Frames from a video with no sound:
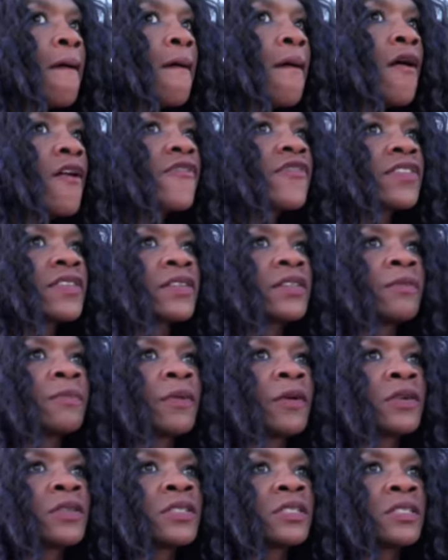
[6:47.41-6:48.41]
Hopefully the
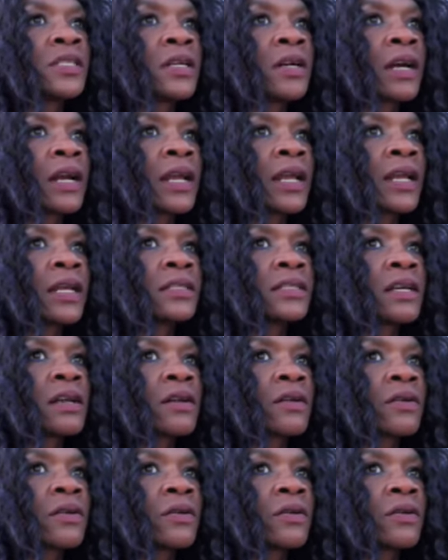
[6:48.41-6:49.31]
person's alright, because I don't